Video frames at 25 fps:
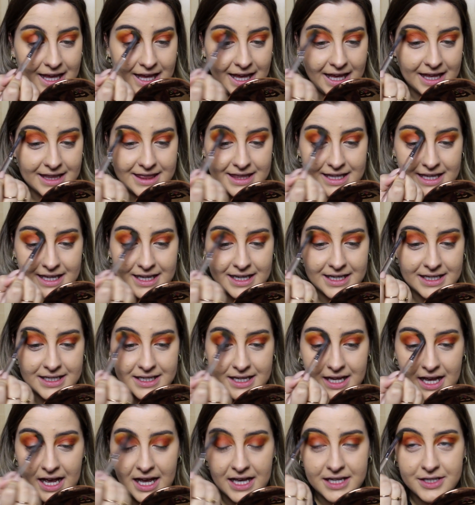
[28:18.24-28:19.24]
And then
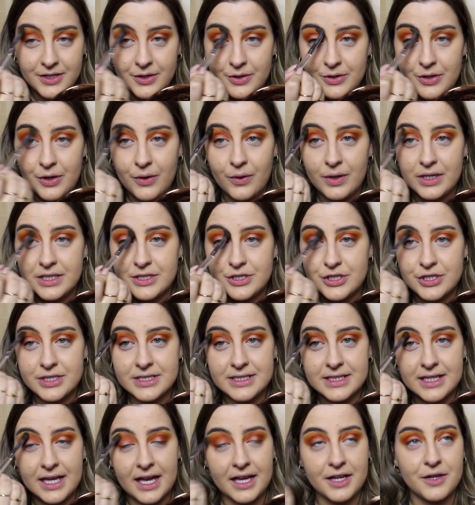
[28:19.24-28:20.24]
I don't know, it
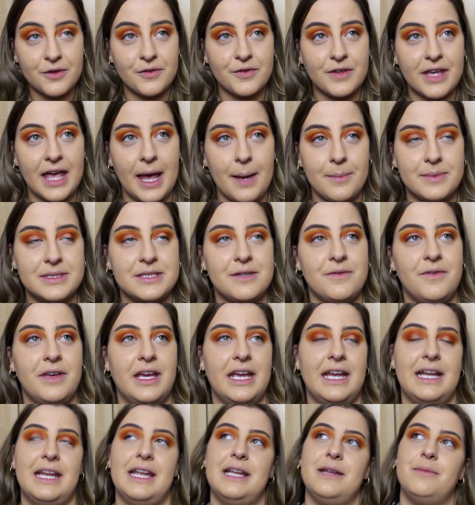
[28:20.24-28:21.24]
just kind of
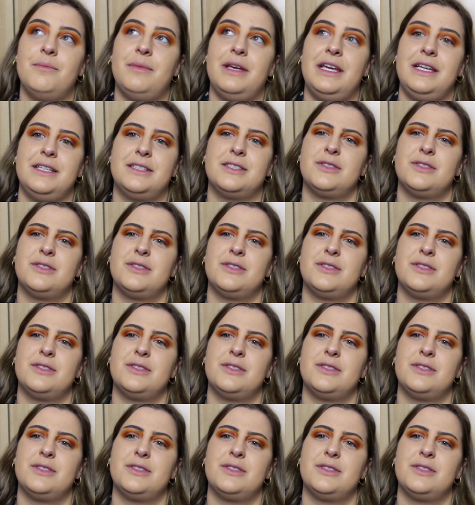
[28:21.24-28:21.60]
captivated me,